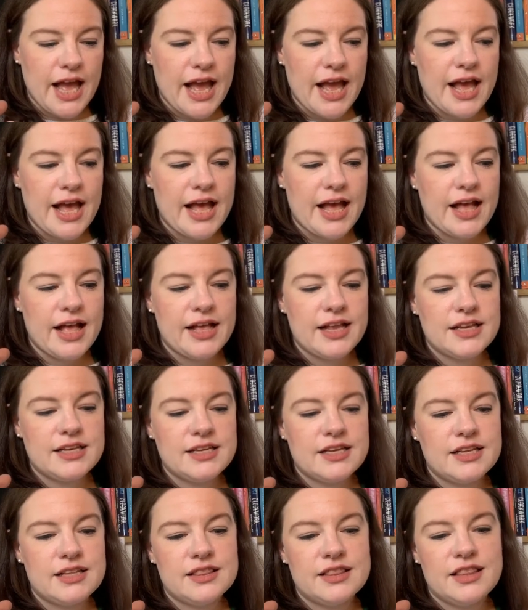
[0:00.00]

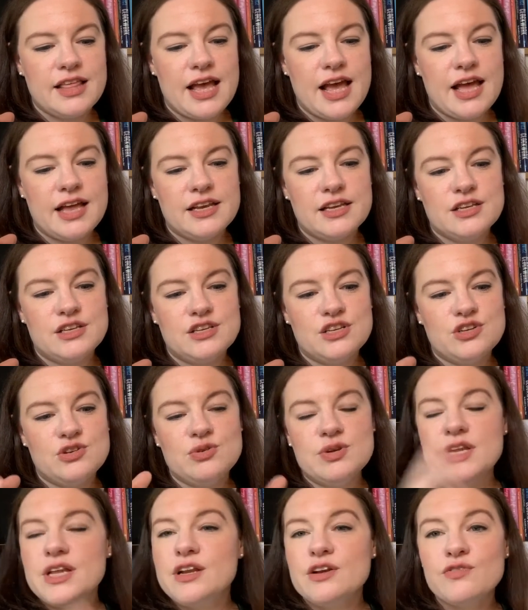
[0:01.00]
and then
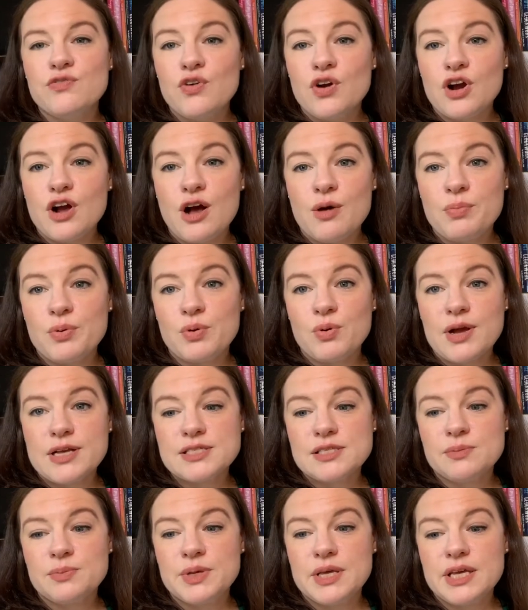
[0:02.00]
you need it for a couple
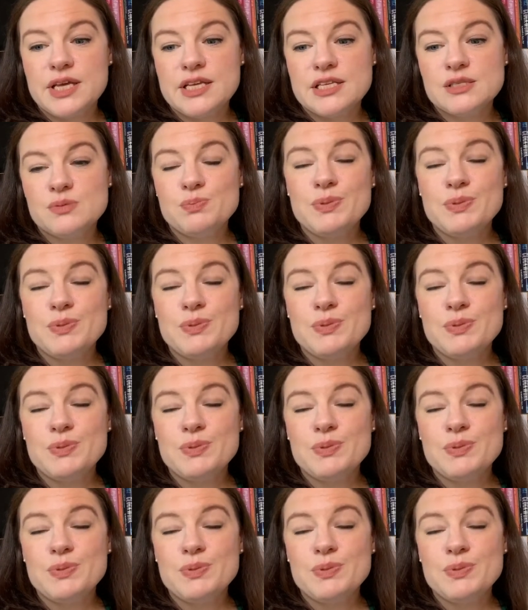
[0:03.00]
recipes,